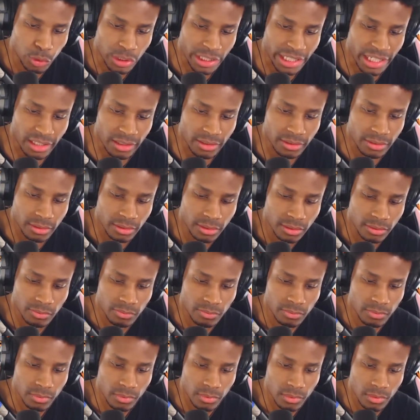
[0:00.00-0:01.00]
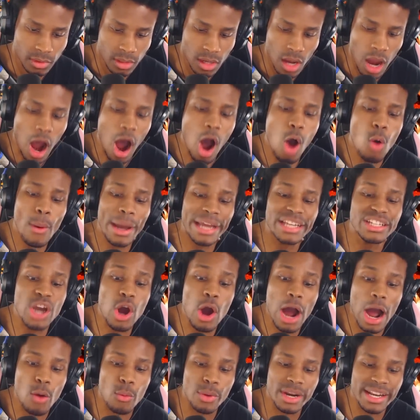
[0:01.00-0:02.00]
Really good. Oh, wait,
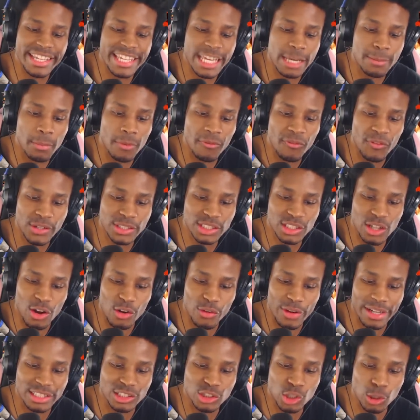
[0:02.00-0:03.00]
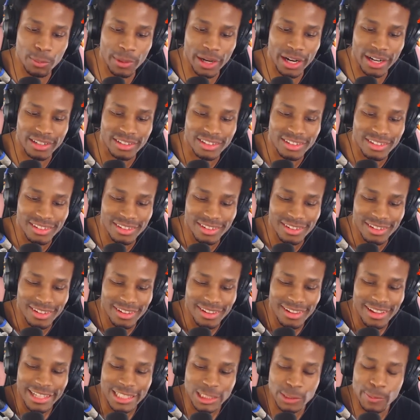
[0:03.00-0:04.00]
no. I want to keep him for long-range super art.
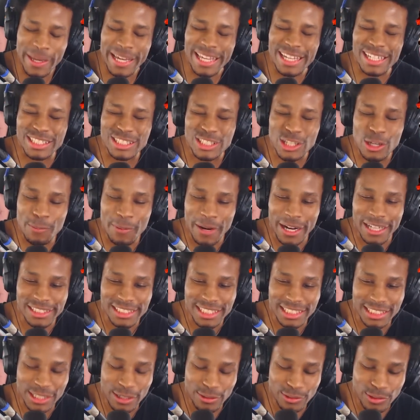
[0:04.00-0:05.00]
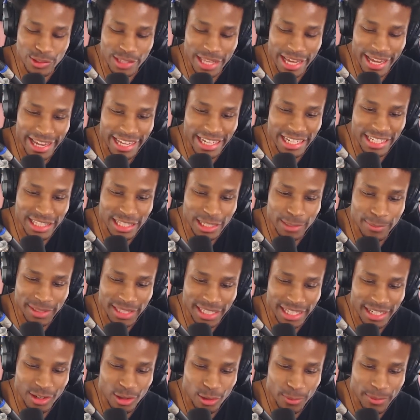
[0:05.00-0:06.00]
Speaking of super art, just don't do that. Anything
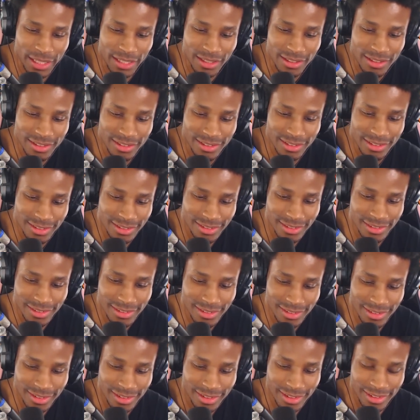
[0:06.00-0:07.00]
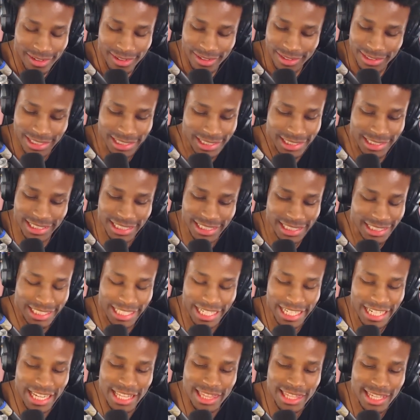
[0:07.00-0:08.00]
but that, homie. Just,
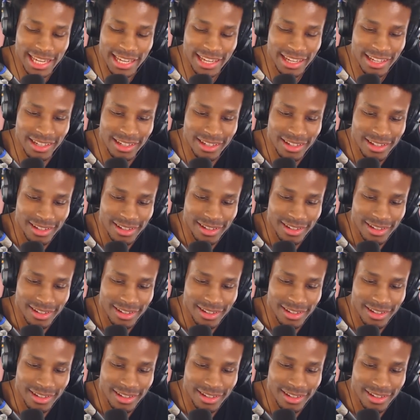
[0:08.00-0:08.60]
just anything.